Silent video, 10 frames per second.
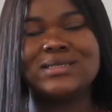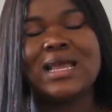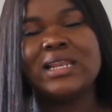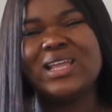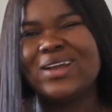
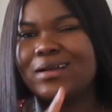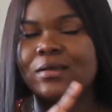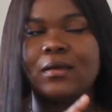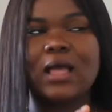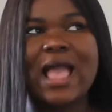And
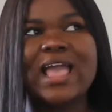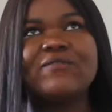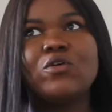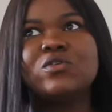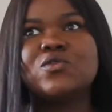I
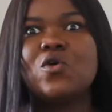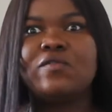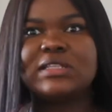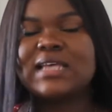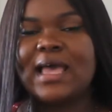have also,
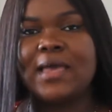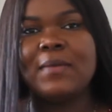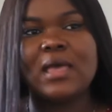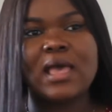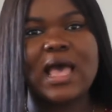over time,
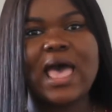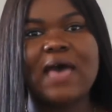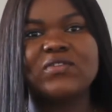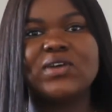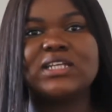I
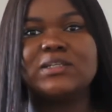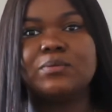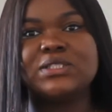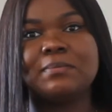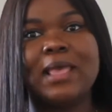have tried to
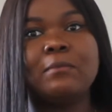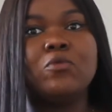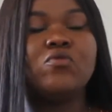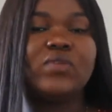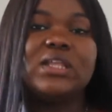put my
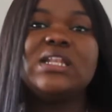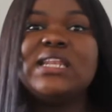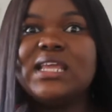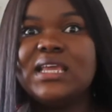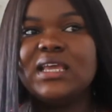moving
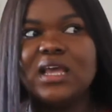day